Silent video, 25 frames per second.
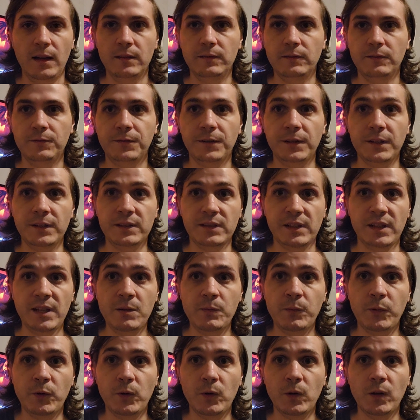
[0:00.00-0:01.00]
For
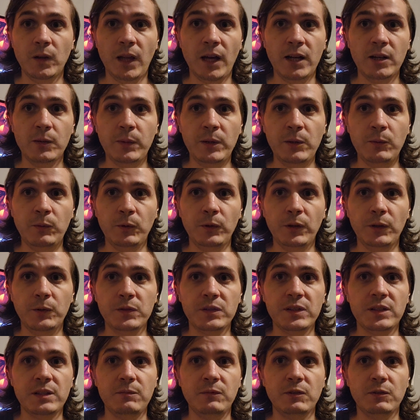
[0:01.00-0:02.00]
example, a lot of people don't
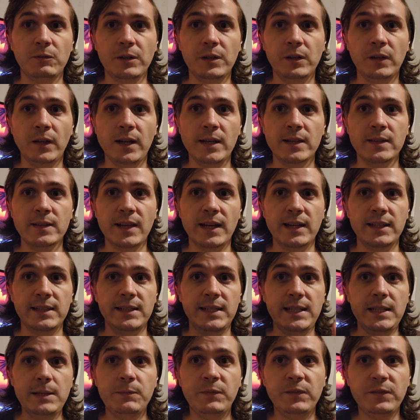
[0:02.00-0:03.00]
seem to realize that
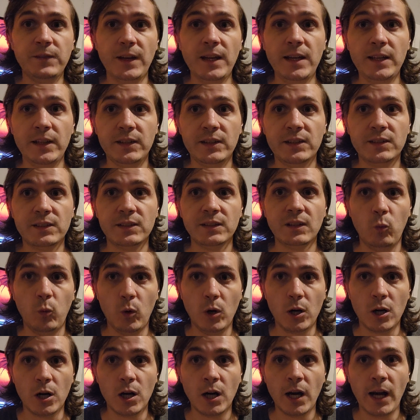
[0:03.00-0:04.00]
deep fakes
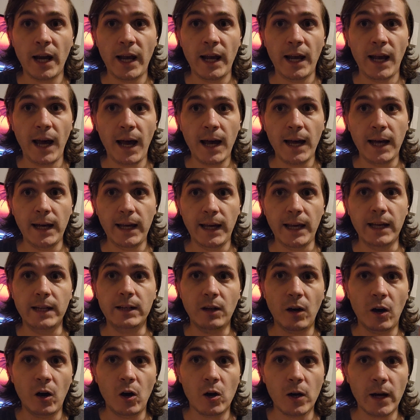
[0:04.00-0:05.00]
were AI and
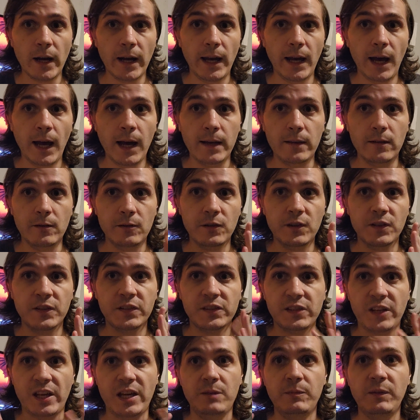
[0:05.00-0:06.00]
are AI. They're the
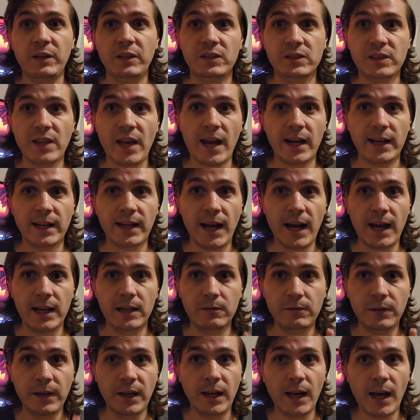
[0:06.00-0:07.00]
same exact kind
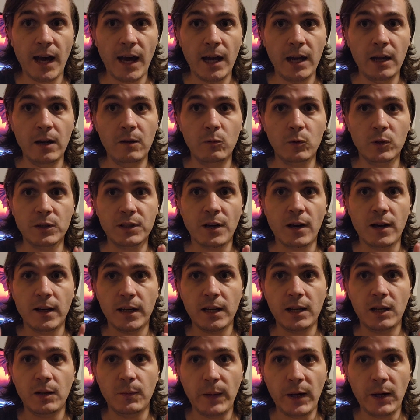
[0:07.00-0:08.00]
of AI we're
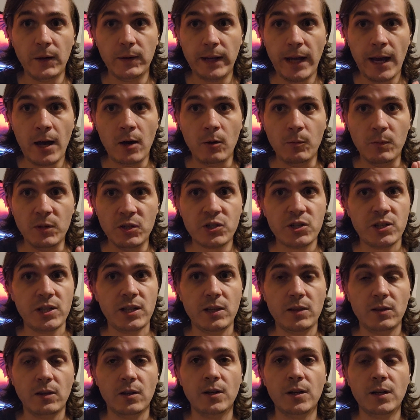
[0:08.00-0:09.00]
talking about now,
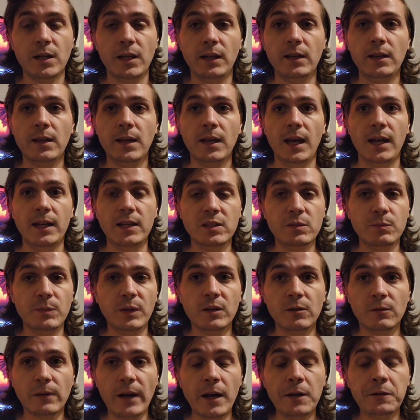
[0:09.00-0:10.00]
machine learning. And it's been
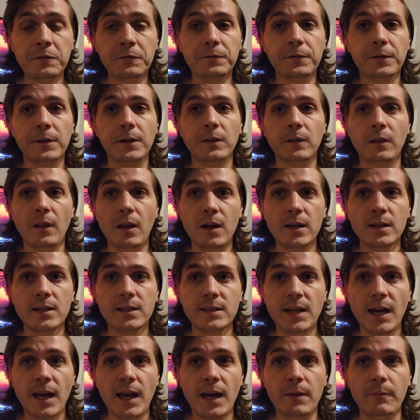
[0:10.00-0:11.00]
around for a long
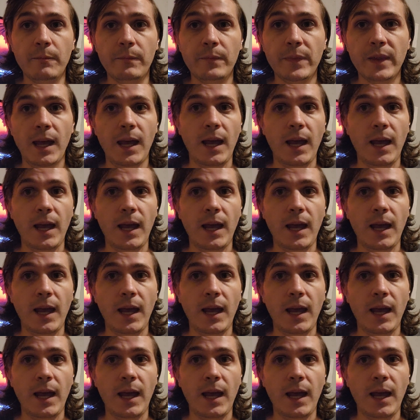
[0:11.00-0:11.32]
time.